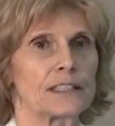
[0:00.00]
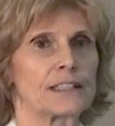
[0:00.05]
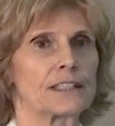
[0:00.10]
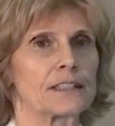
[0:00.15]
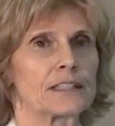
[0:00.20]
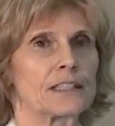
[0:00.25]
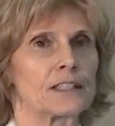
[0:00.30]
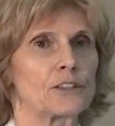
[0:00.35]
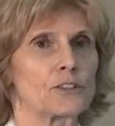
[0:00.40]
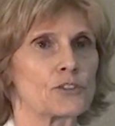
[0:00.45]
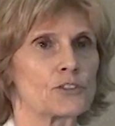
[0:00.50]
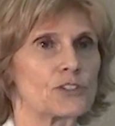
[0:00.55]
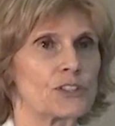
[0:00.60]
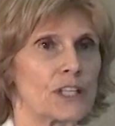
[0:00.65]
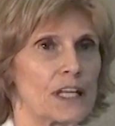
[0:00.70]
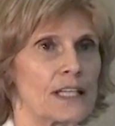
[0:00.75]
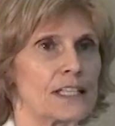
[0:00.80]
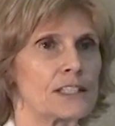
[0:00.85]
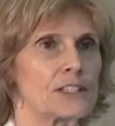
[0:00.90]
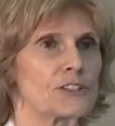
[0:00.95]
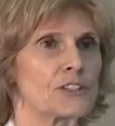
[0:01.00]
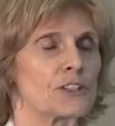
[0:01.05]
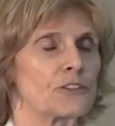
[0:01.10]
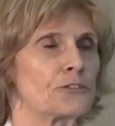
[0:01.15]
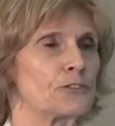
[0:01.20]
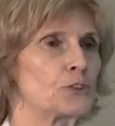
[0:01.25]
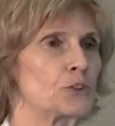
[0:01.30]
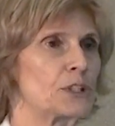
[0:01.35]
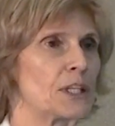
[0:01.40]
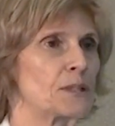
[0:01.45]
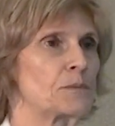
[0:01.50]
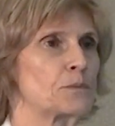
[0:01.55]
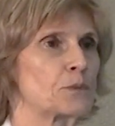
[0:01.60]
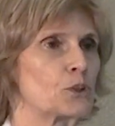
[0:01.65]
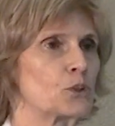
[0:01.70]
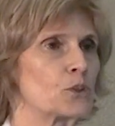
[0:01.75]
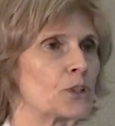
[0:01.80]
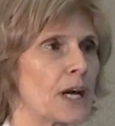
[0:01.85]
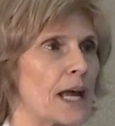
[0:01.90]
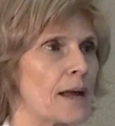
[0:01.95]
In, in those days, food aid
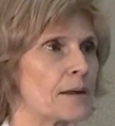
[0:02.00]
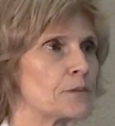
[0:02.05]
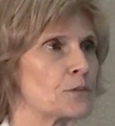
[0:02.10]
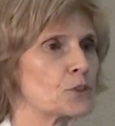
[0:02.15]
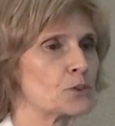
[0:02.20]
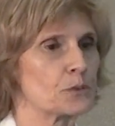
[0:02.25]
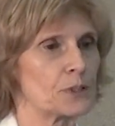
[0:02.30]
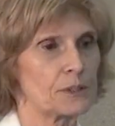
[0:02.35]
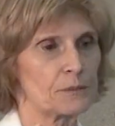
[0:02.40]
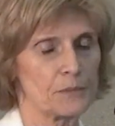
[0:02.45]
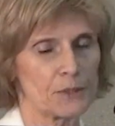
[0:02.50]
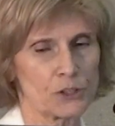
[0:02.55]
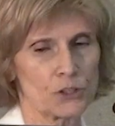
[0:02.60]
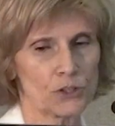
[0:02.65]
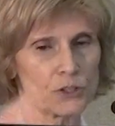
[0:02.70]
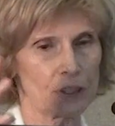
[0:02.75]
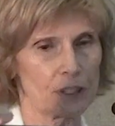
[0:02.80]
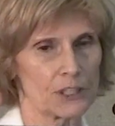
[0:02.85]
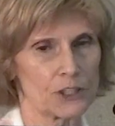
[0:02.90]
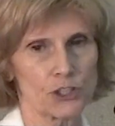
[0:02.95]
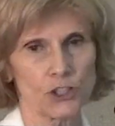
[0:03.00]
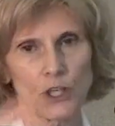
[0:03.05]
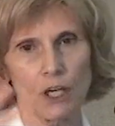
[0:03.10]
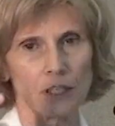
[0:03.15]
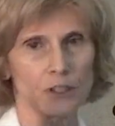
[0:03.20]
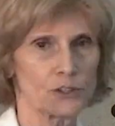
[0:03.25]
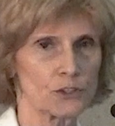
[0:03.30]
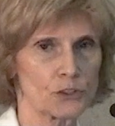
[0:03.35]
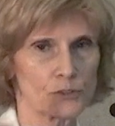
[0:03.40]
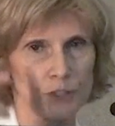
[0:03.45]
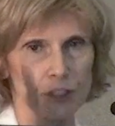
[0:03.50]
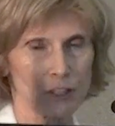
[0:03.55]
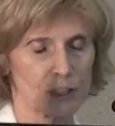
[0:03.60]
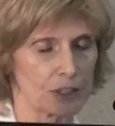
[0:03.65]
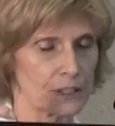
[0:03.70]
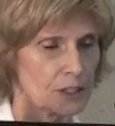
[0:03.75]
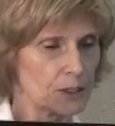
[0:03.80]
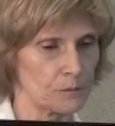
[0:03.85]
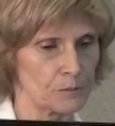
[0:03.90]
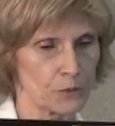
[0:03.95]
programs with maternal and child
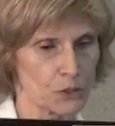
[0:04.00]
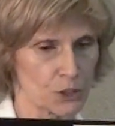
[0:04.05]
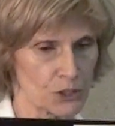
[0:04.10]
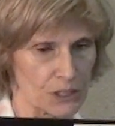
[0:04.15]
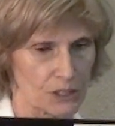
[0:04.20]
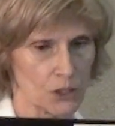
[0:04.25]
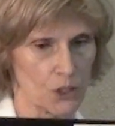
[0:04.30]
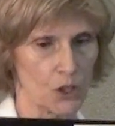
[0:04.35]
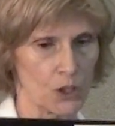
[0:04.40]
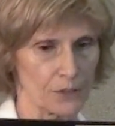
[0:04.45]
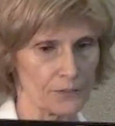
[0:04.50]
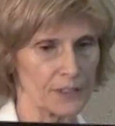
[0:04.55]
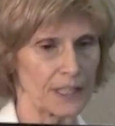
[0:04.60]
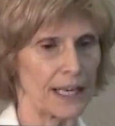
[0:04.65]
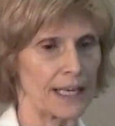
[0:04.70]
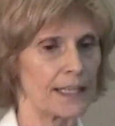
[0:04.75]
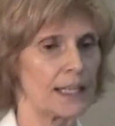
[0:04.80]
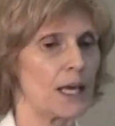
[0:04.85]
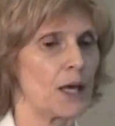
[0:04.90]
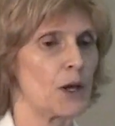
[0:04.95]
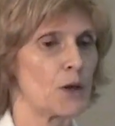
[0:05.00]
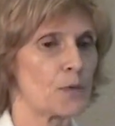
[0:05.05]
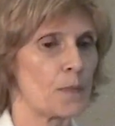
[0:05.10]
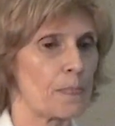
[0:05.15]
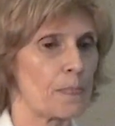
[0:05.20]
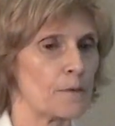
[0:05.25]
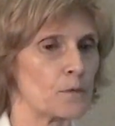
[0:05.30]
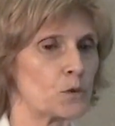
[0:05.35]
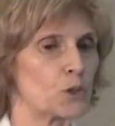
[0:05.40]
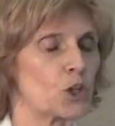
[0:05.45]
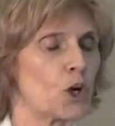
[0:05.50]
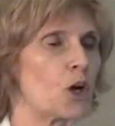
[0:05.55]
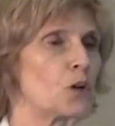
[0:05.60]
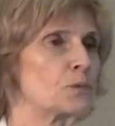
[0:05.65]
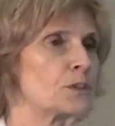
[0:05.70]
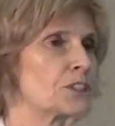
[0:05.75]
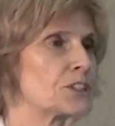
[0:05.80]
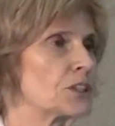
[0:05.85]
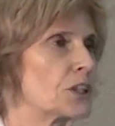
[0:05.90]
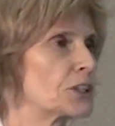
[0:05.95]
nutrition inputs and all of that were
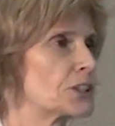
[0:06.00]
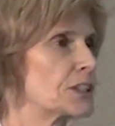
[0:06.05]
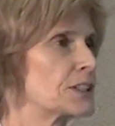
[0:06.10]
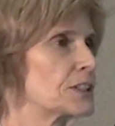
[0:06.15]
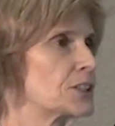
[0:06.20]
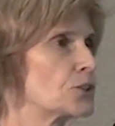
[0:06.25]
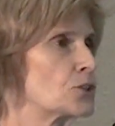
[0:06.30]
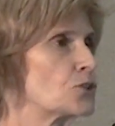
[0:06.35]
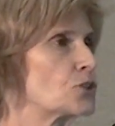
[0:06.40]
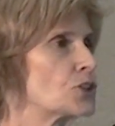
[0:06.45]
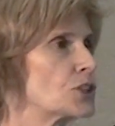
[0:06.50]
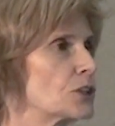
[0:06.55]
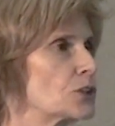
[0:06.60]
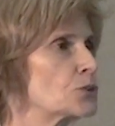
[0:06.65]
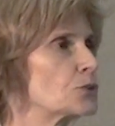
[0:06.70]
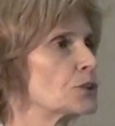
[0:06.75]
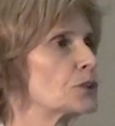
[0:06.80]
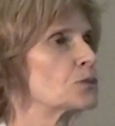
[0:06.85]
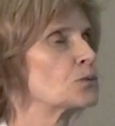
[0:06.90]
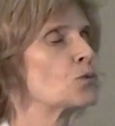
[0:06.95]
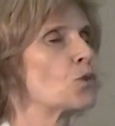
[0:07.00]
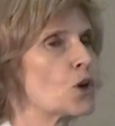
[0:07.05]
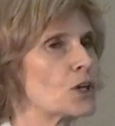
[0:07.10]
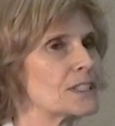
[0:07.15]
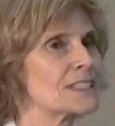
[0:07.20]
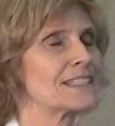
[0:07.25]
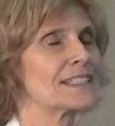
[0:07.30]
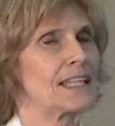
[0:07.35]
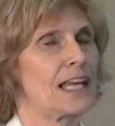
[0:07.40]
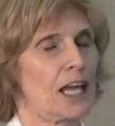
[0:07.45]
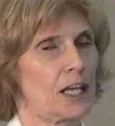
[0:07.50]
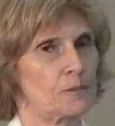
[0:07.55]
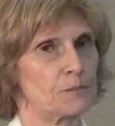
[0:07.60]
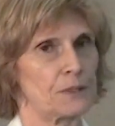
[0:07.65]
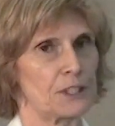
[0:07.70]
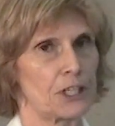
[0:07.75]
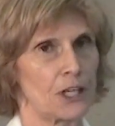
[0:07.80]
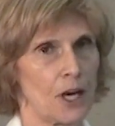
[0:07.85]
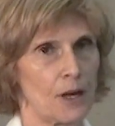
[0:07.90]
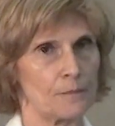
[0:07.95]
always targeted to children once they
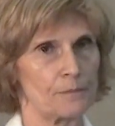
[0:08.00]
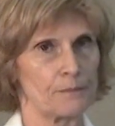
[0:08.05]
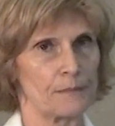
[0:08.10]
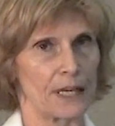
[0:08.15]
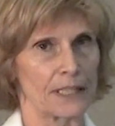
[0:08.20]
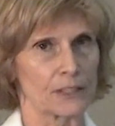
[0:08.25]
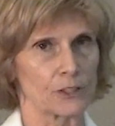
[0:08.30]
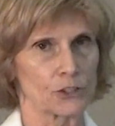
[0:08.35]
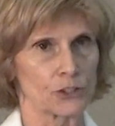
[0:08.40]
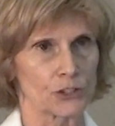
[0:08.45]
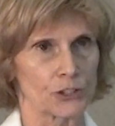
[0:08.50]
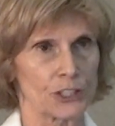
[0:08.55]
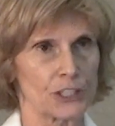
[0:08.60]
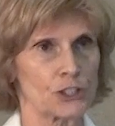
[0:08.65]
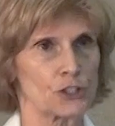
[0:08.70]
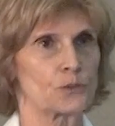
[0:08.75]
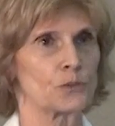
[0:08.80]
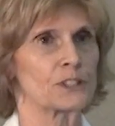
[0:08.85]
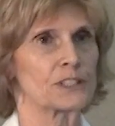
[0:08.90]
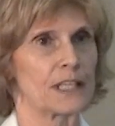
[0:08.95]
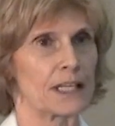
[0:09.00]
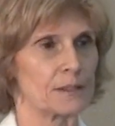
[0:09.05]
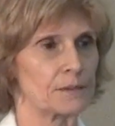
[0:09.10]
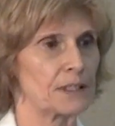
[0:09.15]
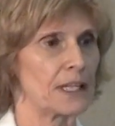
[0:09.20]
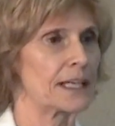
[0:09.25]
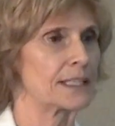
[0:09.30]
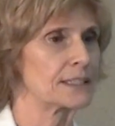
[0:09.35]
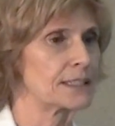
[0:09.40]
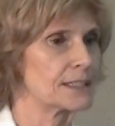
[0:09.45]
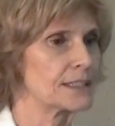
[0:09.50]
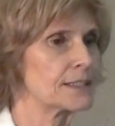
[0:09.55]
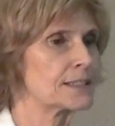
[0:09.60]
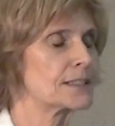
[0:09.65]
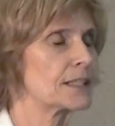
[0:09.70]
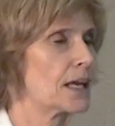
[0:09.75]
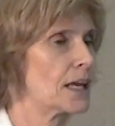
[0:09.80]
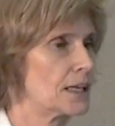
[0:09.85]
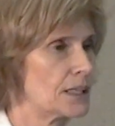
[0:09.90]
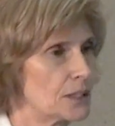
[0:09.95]
had become malnourished, that, that
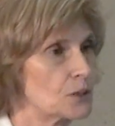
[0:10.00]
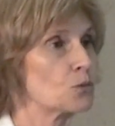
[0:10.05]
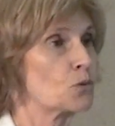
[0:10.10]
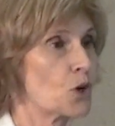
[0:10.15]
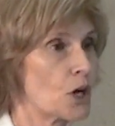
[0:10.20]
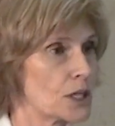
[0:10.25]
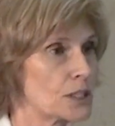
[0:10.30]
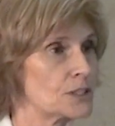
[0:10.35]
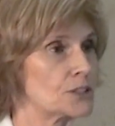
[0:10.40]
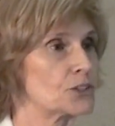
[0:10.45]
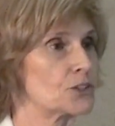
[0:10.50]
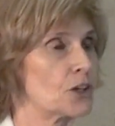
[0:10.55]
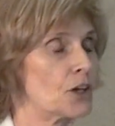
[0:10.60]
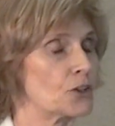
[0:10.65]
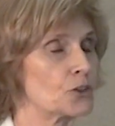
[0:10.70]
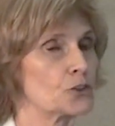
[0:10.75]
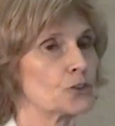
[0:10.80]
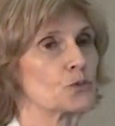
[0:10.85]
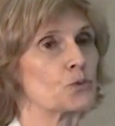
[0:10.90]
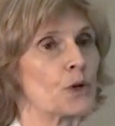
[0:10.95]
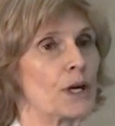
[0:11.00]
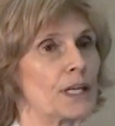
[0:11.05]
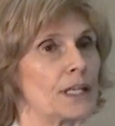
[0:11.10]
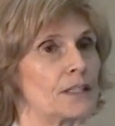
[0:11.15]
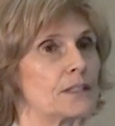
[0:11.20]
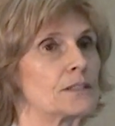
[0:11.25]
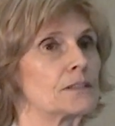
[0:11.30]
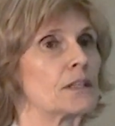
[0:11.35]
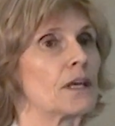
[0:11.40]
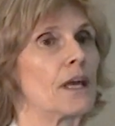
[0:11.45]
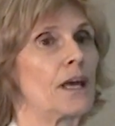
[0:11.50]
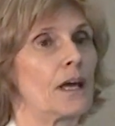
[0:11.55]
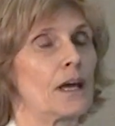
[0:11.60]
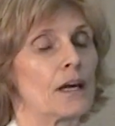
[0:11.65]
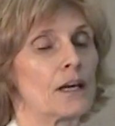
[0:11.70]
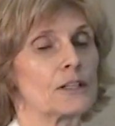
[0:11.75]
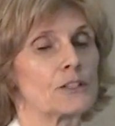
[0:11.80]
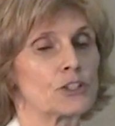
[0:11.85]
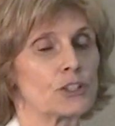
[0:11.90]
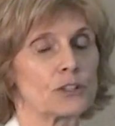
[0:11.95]
is, it was underweight,
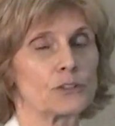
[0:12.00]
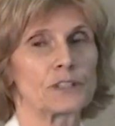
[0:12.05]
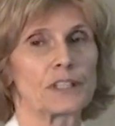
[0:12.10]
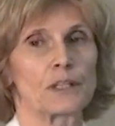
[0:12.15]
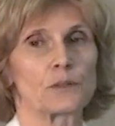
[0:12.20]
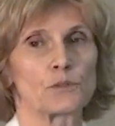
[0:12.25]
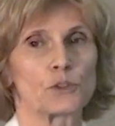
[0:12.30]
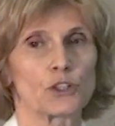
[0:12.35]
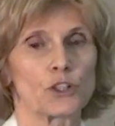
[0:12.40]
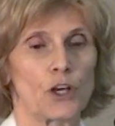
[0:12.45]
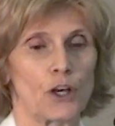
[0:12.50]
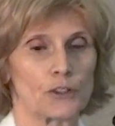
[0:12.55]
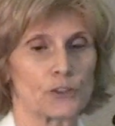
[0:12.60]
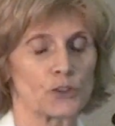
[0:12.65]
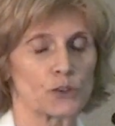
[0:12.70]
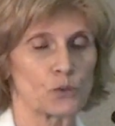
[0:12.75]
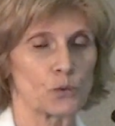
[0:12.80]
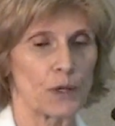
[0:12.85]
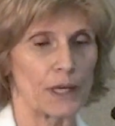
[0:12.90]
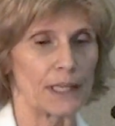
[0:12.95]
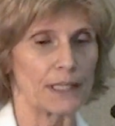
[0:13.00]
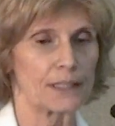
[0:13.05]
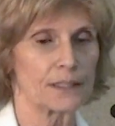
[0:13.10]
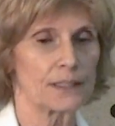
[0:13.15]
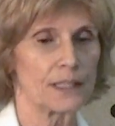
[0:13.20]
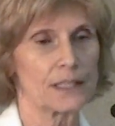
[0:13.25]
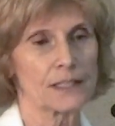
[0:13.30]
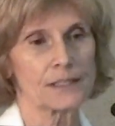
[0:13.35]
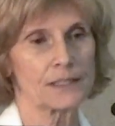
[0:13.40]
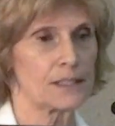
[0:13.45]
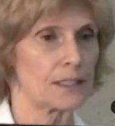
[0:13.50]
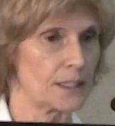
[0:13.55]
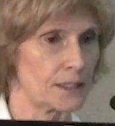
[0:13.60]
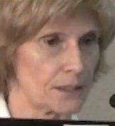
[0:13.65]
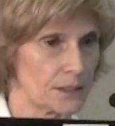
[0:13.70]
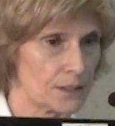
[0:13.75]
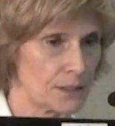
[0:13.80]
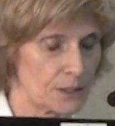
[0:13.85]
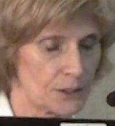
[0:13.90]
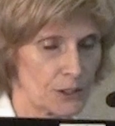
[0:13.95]
uh, children that were underweight, less
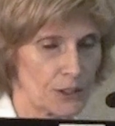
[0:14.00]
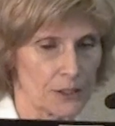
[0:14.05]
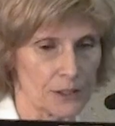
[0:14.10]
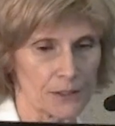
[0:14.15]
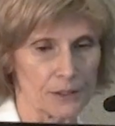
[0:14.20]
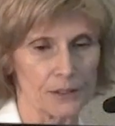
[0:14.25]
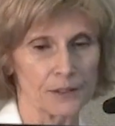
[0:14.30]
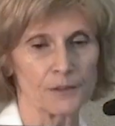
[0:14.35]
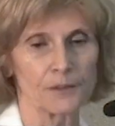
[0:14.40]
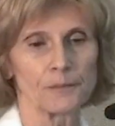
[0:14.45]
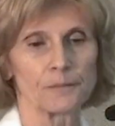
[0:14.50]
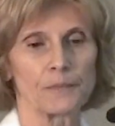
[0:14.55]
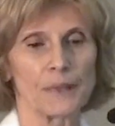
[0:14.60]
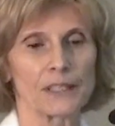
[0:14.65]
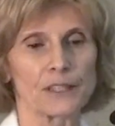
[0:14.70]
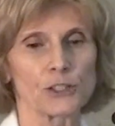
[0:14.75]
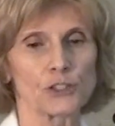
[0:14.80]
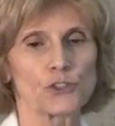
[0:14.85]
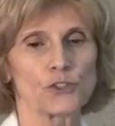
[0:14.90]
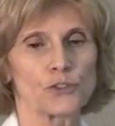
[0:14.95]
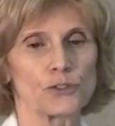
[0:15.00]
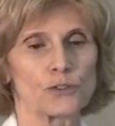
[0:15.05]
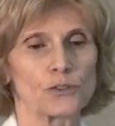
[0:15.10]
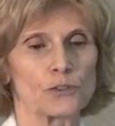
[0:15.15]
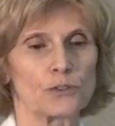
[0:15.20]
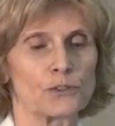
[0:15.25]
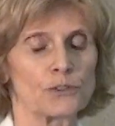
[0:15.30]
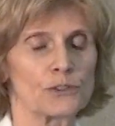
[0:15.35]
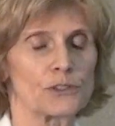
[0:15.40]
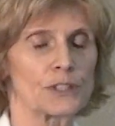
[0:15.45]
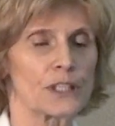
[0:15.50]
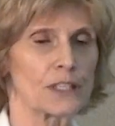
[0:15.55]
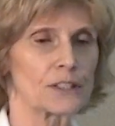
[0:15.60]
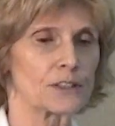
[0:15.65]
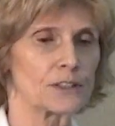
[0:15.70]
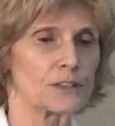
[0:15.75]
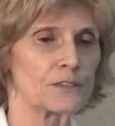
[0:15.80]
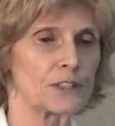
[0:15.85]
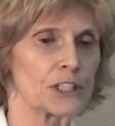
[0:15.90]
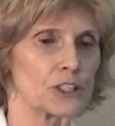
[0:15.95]
than uh, minus two
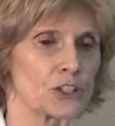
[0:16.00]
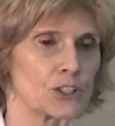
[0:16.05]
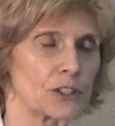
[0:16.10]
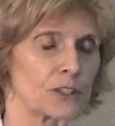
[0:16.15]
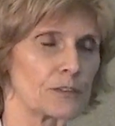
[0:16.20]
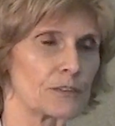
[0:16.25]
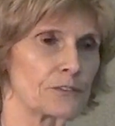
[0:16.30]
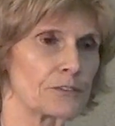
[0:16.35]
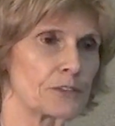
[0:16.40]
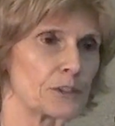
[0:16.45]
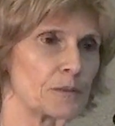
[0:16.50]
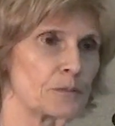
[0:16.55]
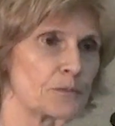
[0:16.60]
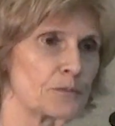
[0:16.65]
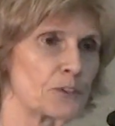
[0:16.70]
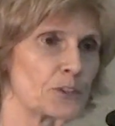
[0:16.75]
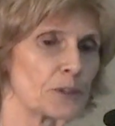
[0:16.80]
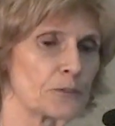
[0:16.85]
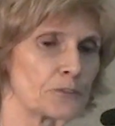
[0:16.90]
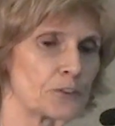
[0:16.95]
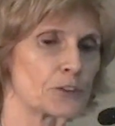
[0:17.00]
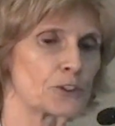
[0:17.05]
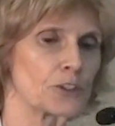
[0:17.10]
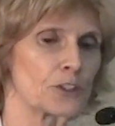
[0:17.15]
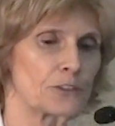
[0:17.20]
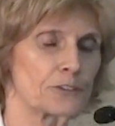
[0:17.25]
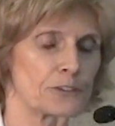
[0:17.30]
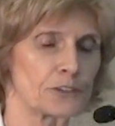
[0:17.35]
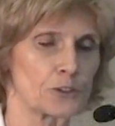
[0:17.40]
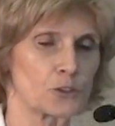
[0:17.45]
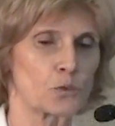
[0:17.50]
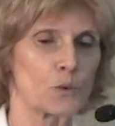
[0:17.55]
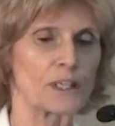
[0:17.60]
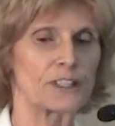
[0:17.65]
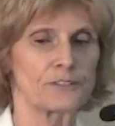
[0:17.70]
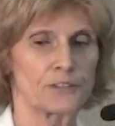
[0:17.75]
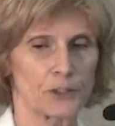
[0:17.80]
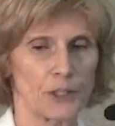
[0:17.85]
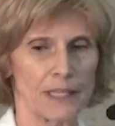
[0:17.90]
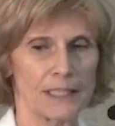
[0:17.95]
standard deviation from, from, for, for
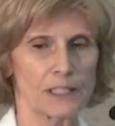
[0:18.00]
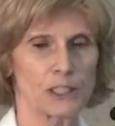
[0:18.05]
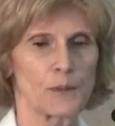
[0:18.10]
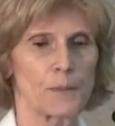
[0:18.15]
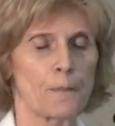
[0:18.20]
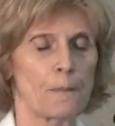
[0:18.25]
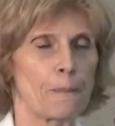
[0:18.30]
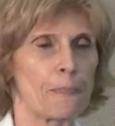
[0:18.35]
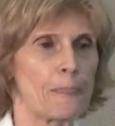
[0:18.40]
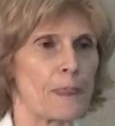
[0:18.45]
weight for age.